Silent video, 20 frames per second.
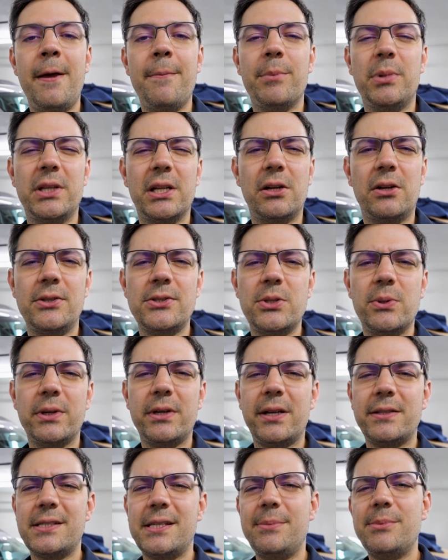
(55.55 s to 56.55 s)
But then also
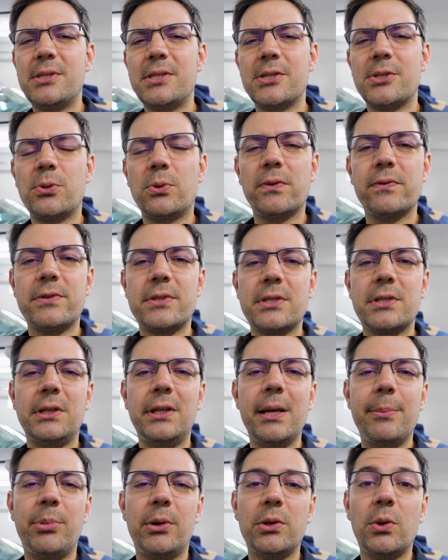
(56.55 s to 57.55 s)
it seems to sort of
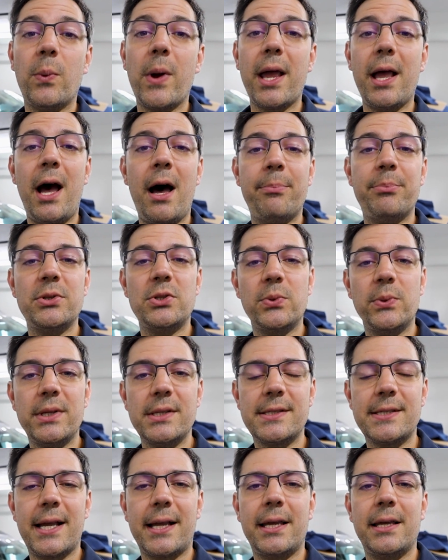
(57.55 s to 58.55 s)
slip on the way up
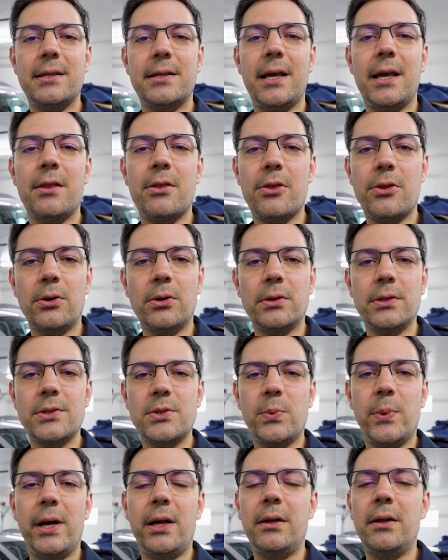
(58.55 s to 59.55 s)
between 2nd and 3rd
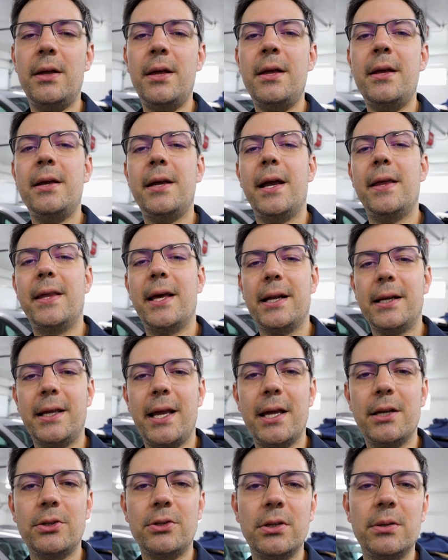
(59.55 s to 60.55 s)
as well. And that
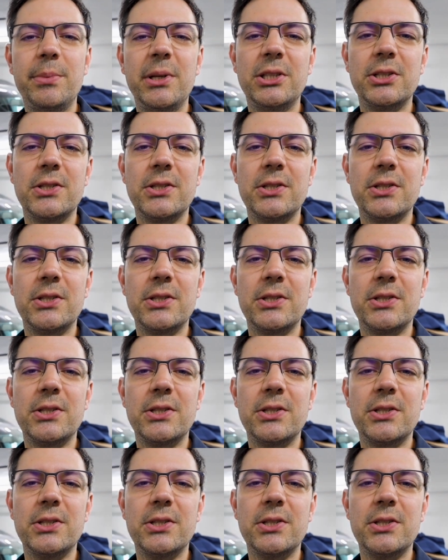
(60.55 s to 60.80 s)
again could be